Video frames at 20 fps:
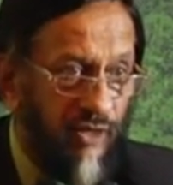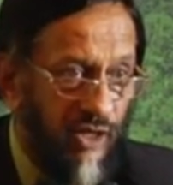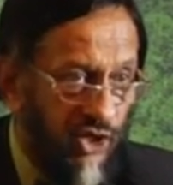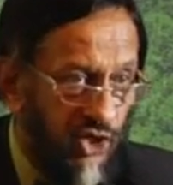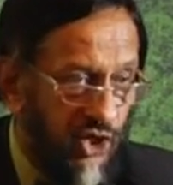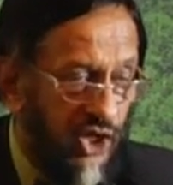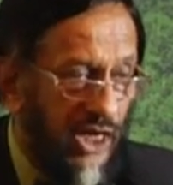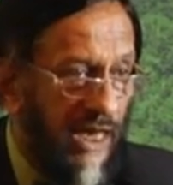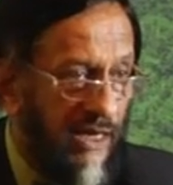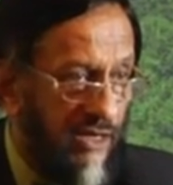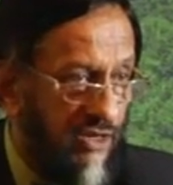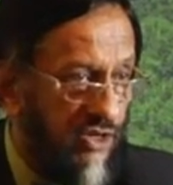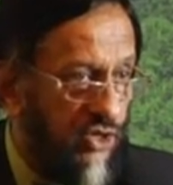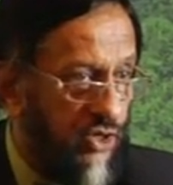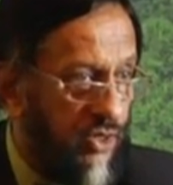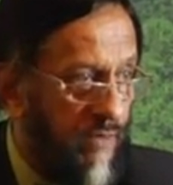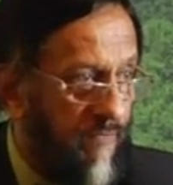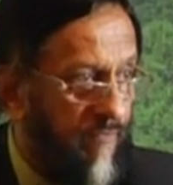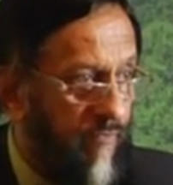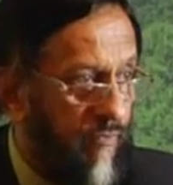the
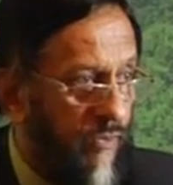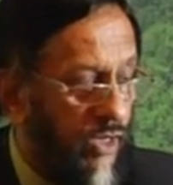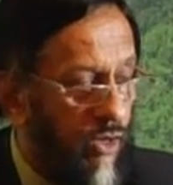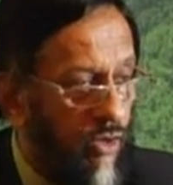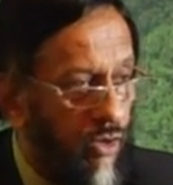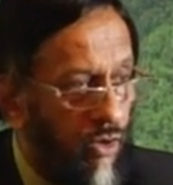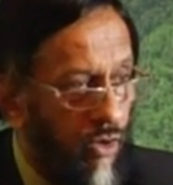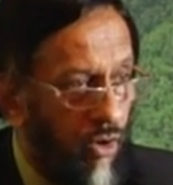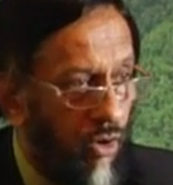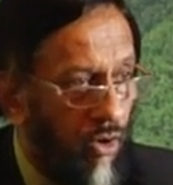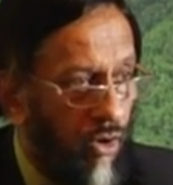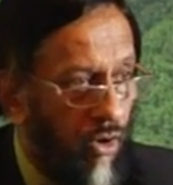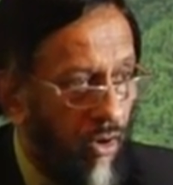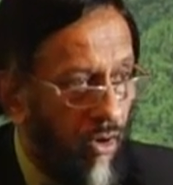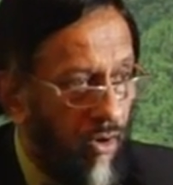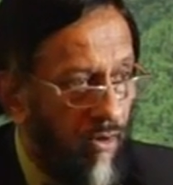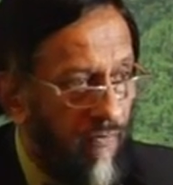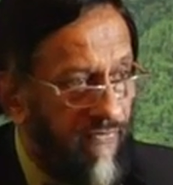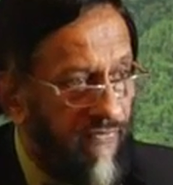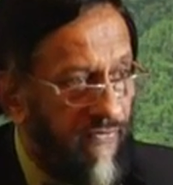challenge
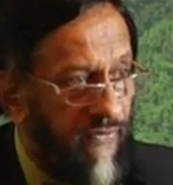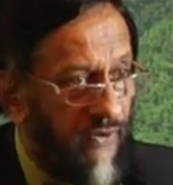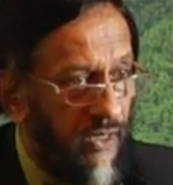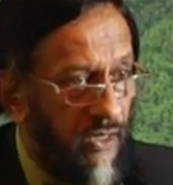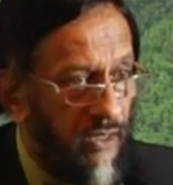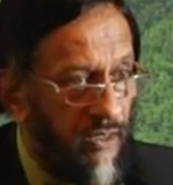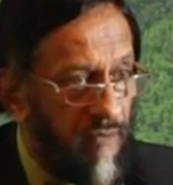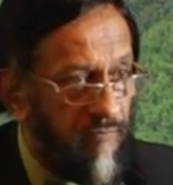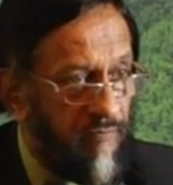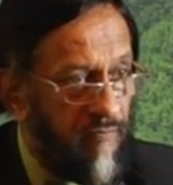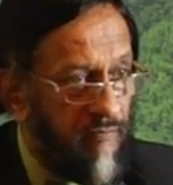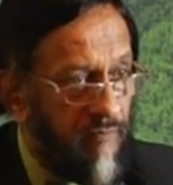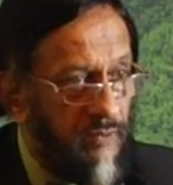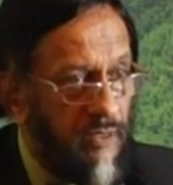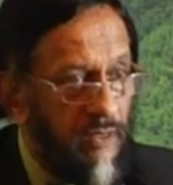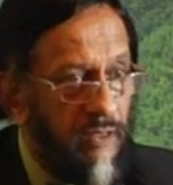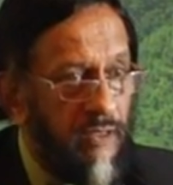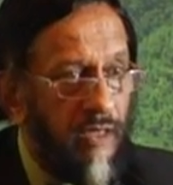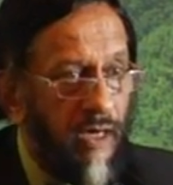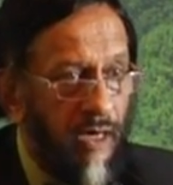of
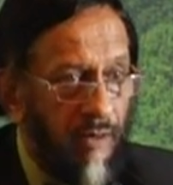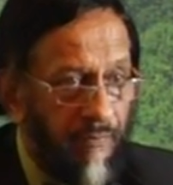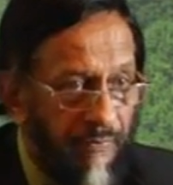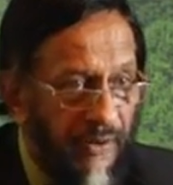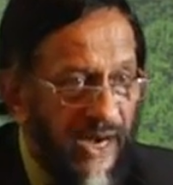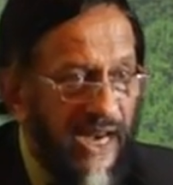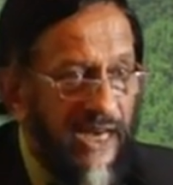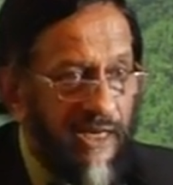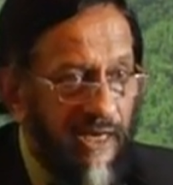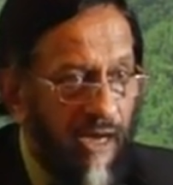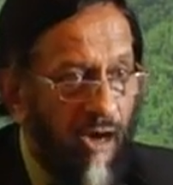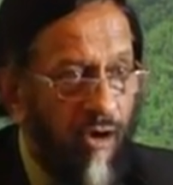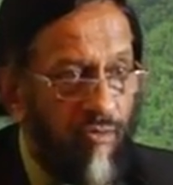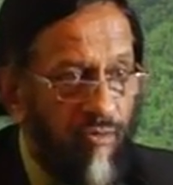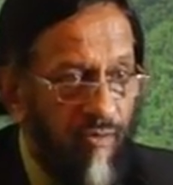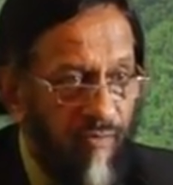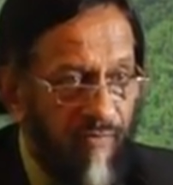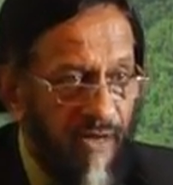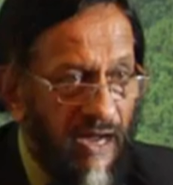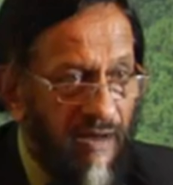a
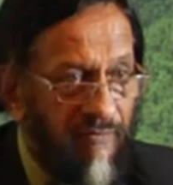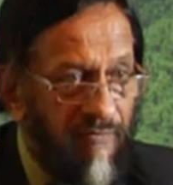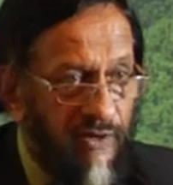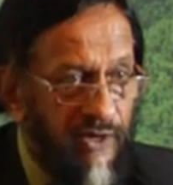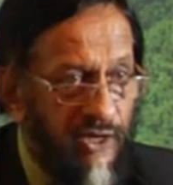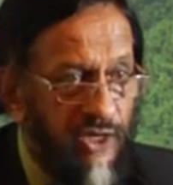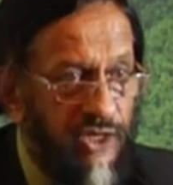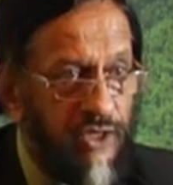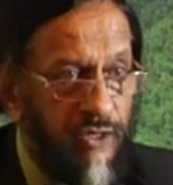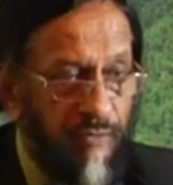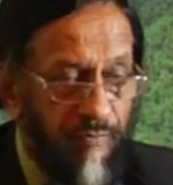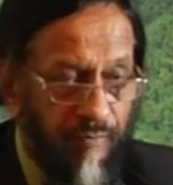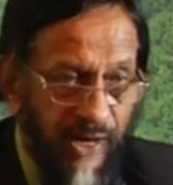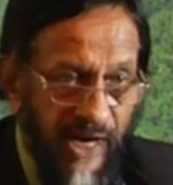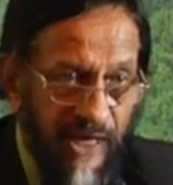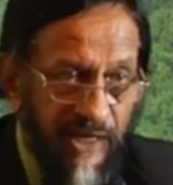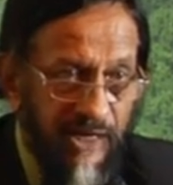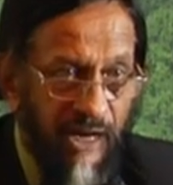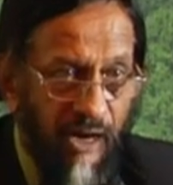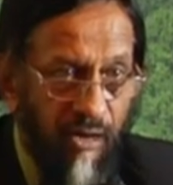breakdown of governance, a
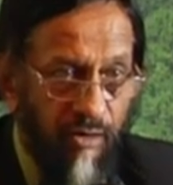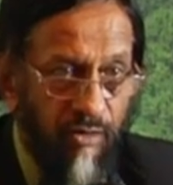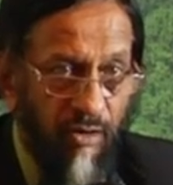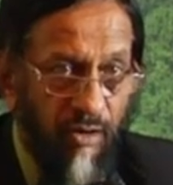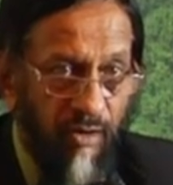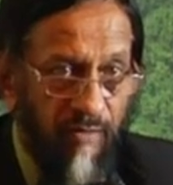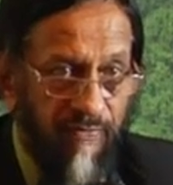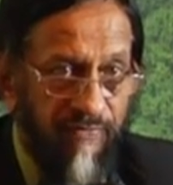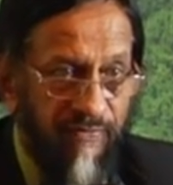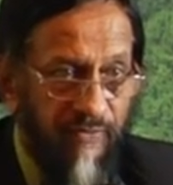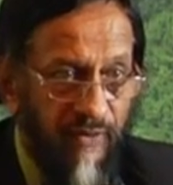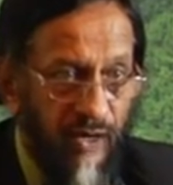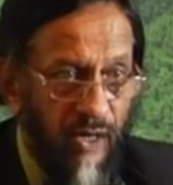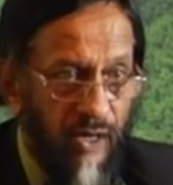breakdown of